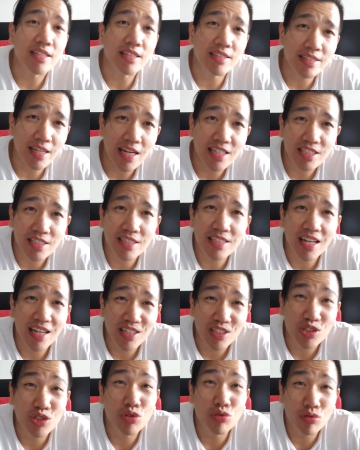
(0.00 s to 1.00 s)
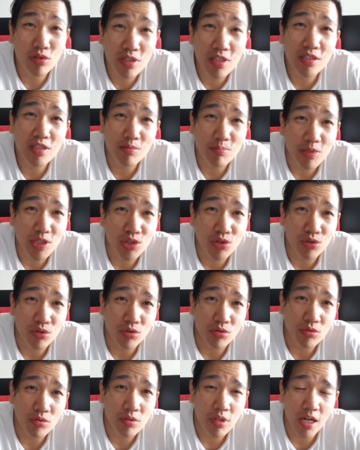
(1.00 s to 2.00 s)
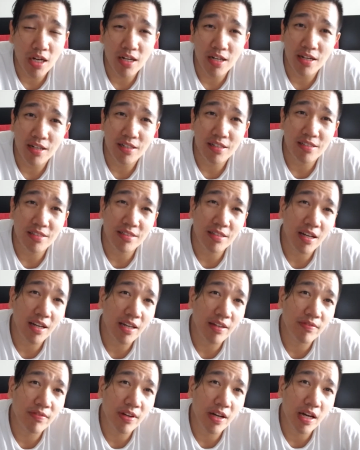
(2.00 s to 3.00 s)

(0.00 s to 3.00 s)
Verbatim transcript: it's actually kind of too good to be true because uh, I've,